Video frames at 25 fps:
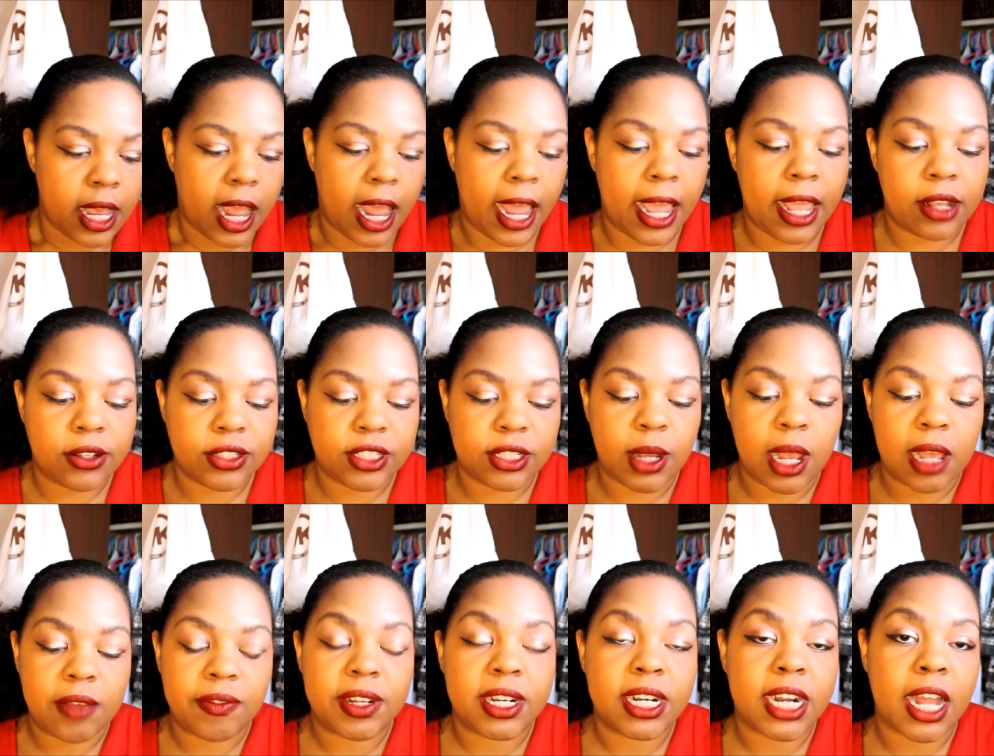I also
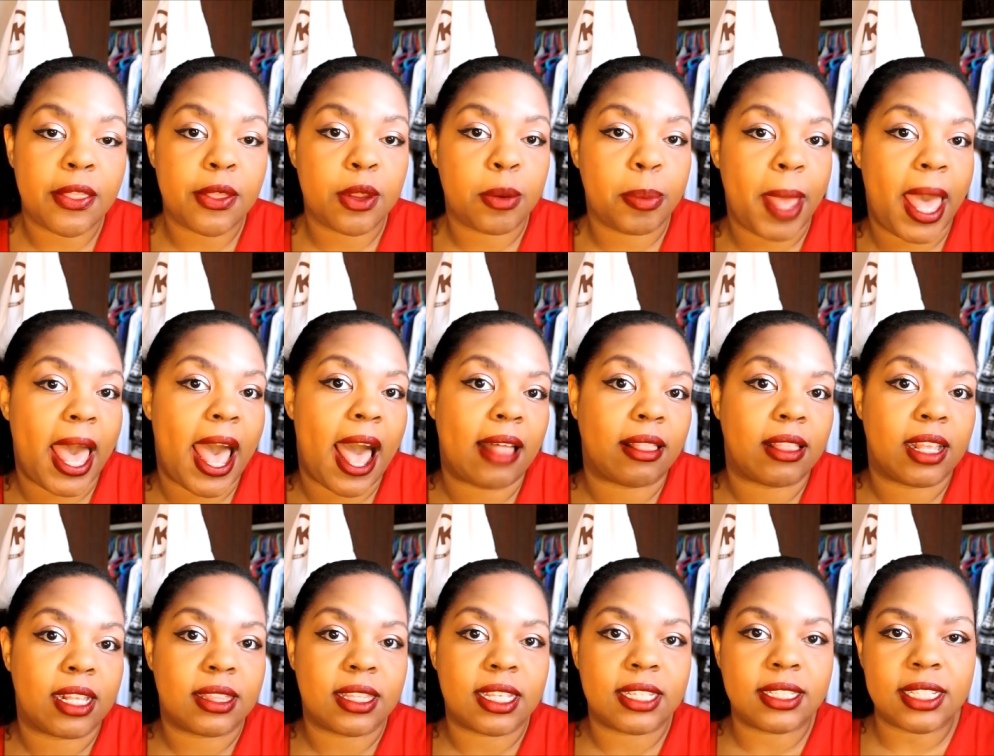have another
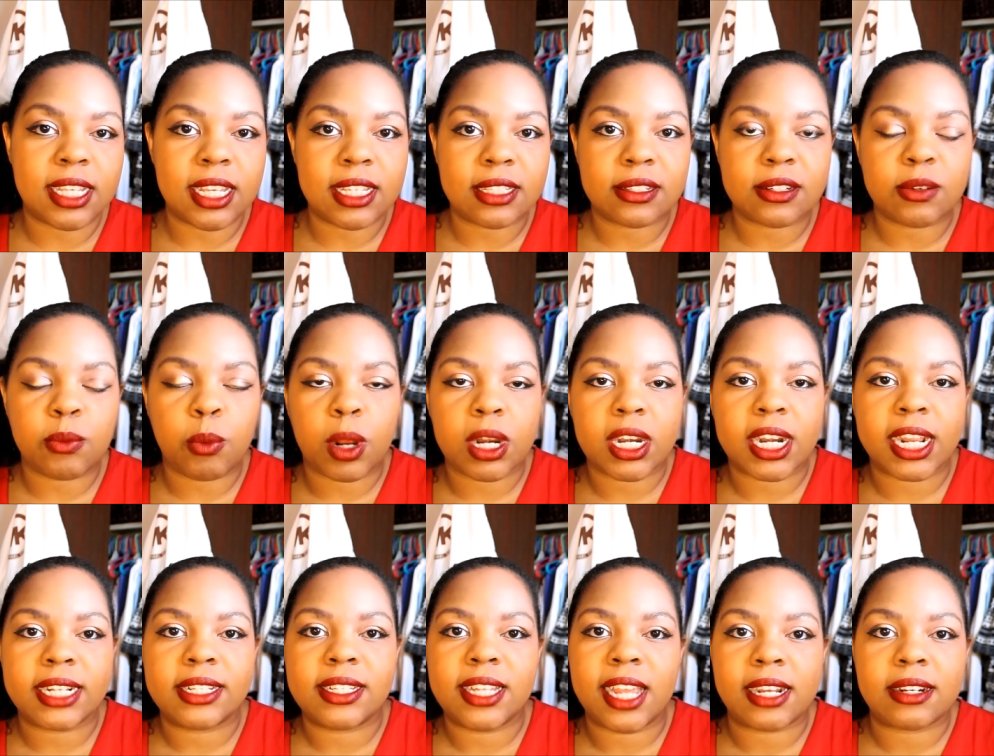palette. This isn't one
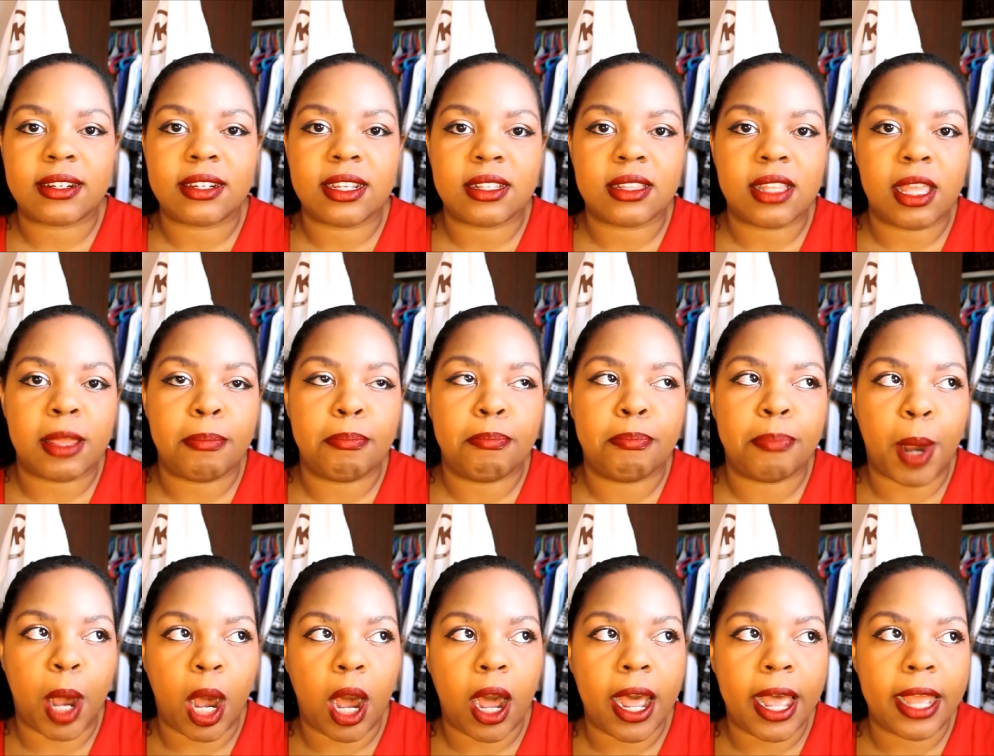I technically
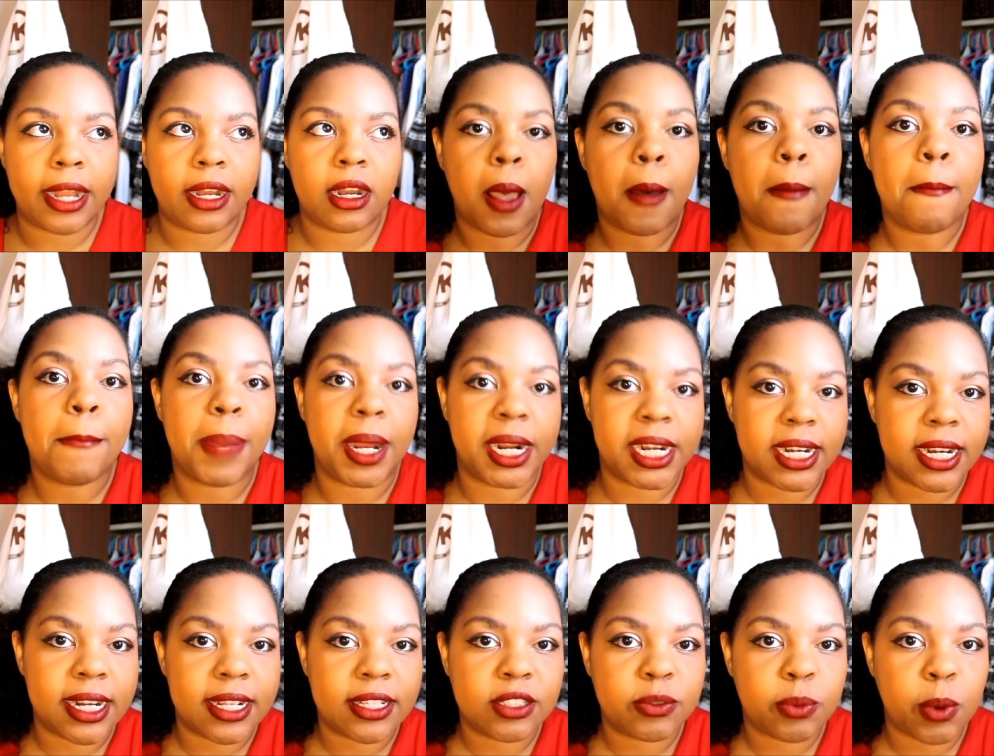bought, but
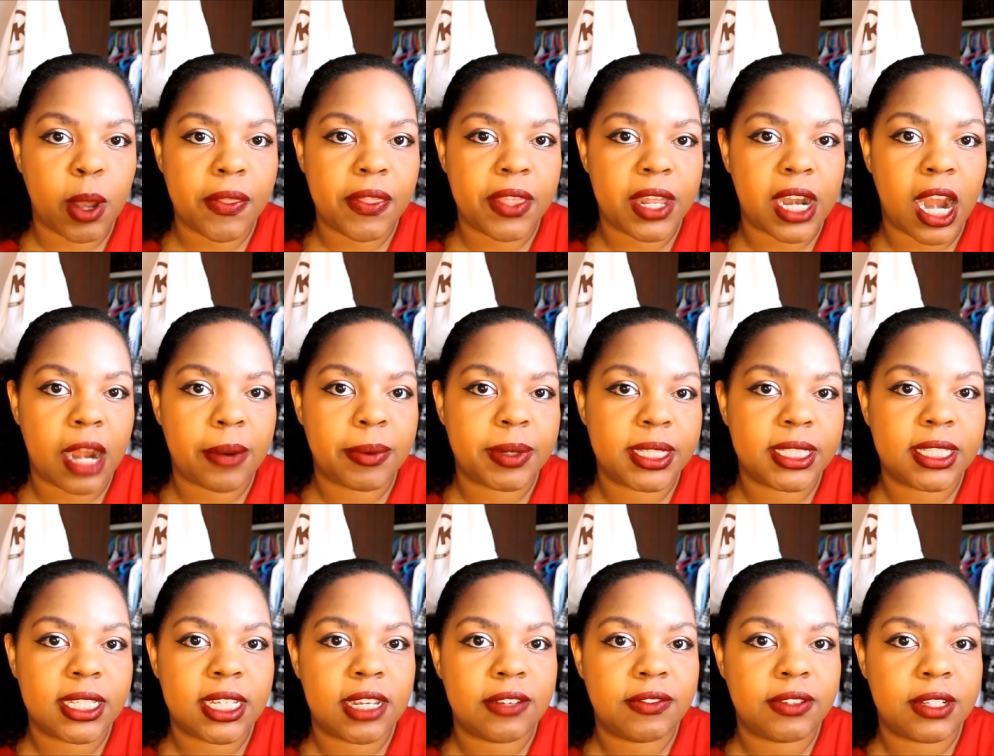it is one that I
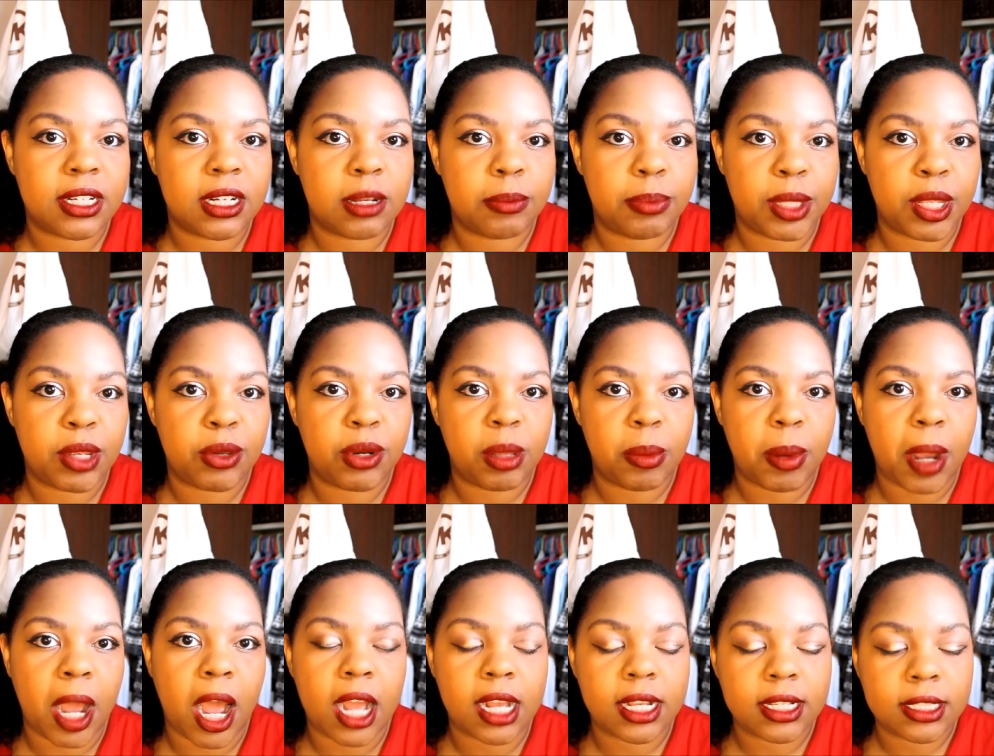received in a beauty
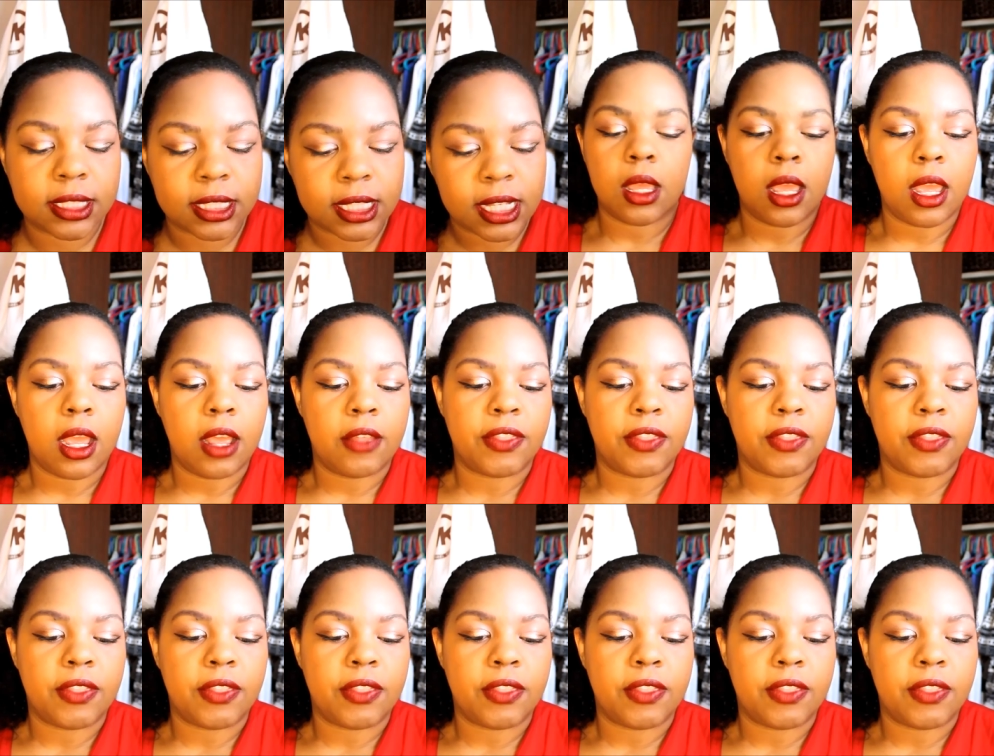box.